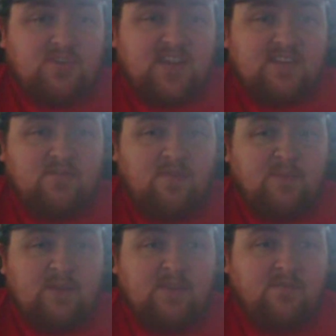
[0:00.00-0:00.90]
protect them
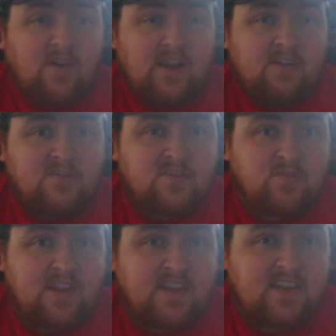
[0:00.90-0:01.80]
from enemy fire.
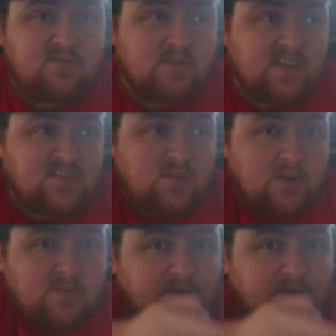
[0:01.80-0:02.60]
So in that case, when they stood up